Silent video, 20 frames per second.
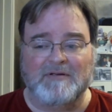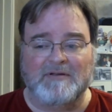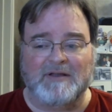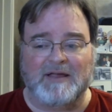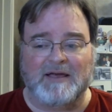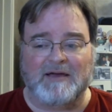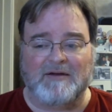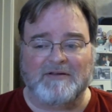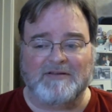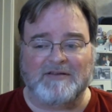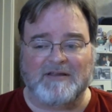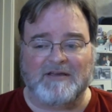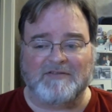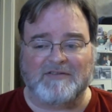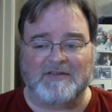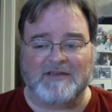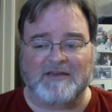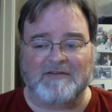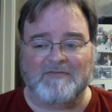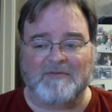Now, it
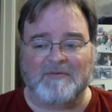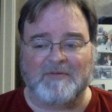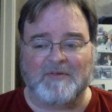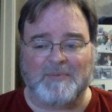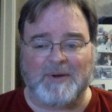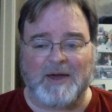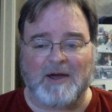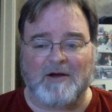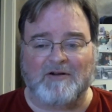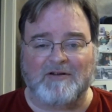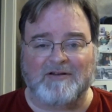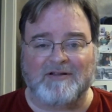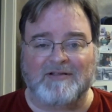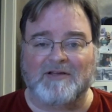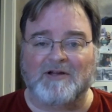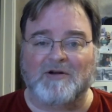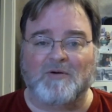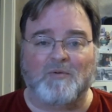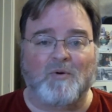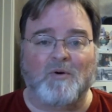doesn't give them the power to
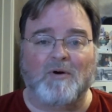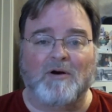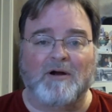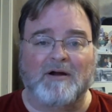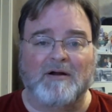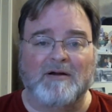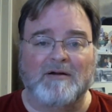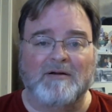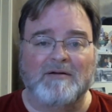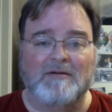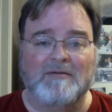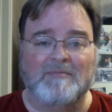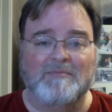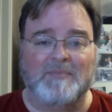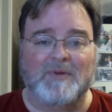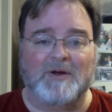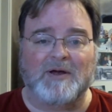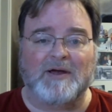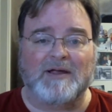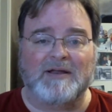declare war,
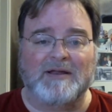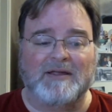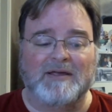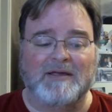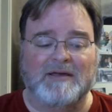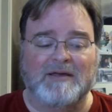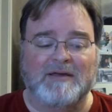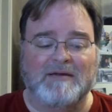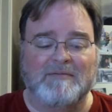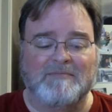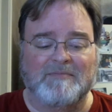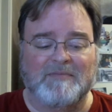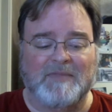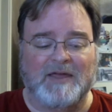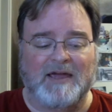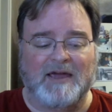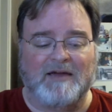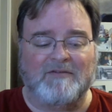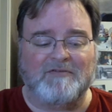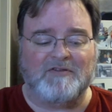but
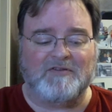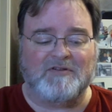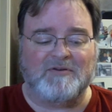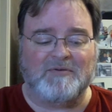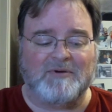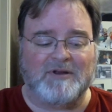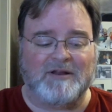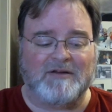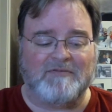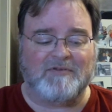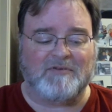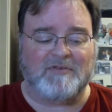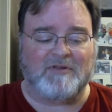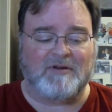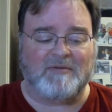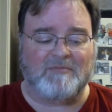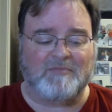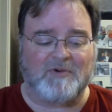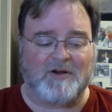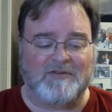they have to do whatever
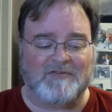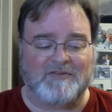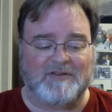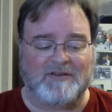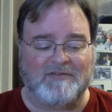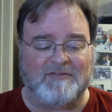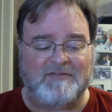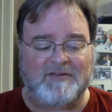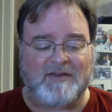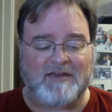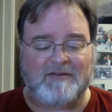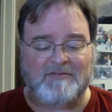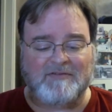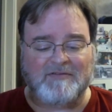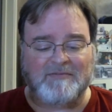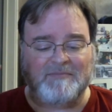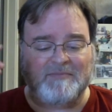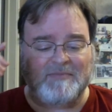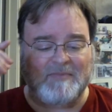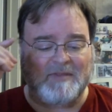the president
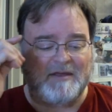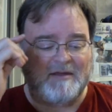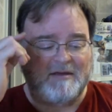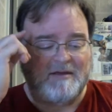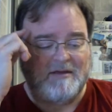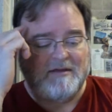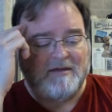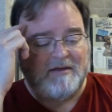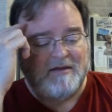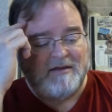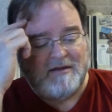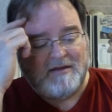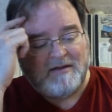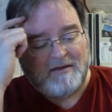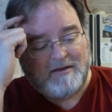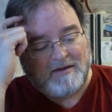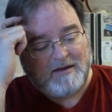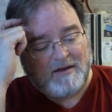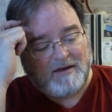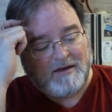says.
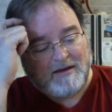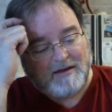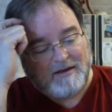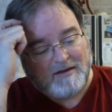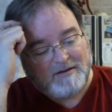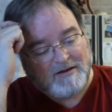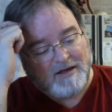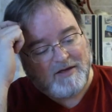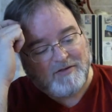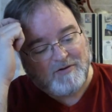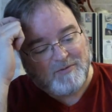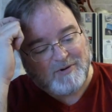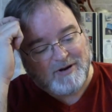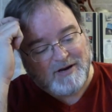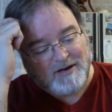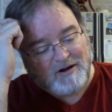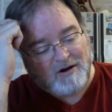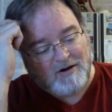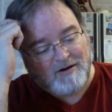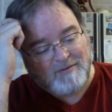Another
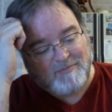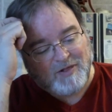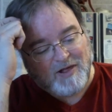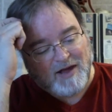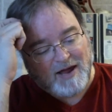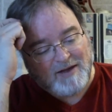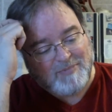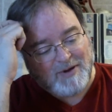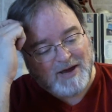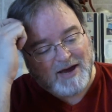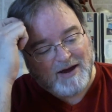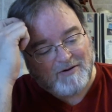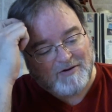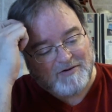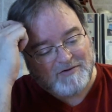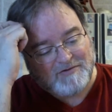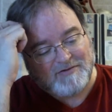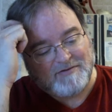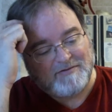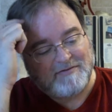one are implied
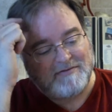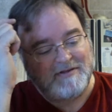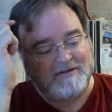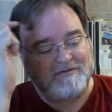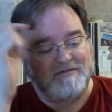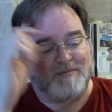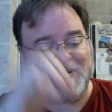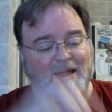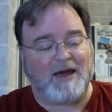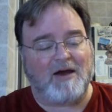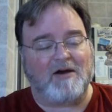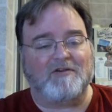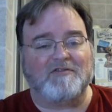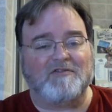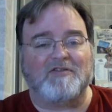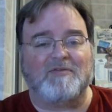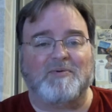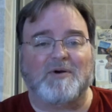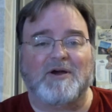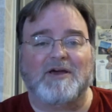powers. These are
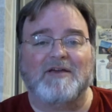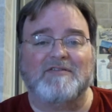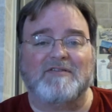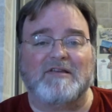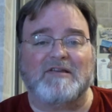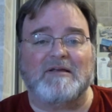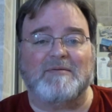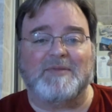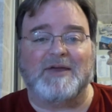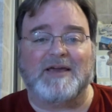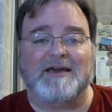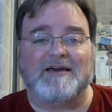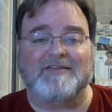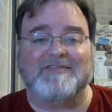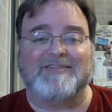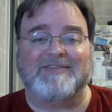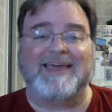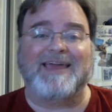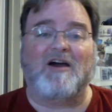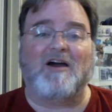powers of the president
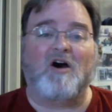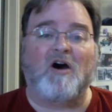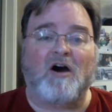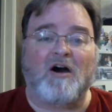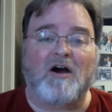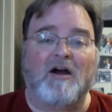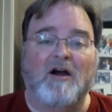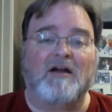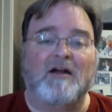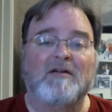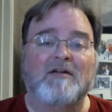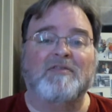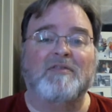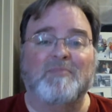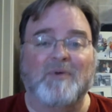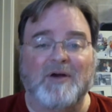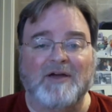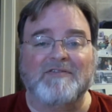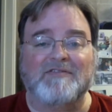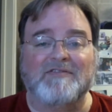because they are
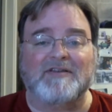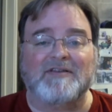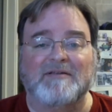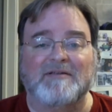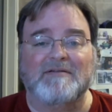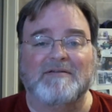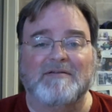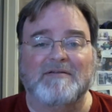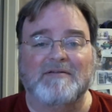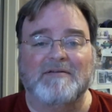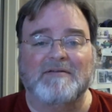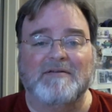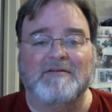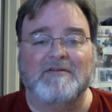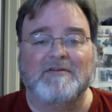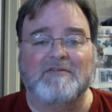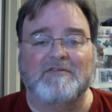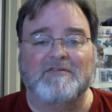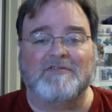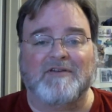the president.
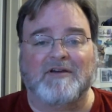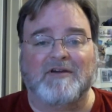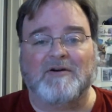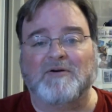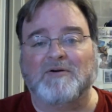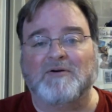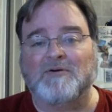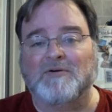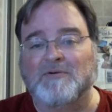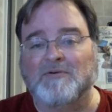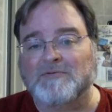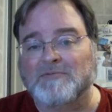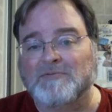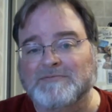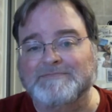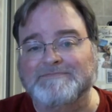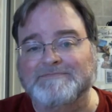So,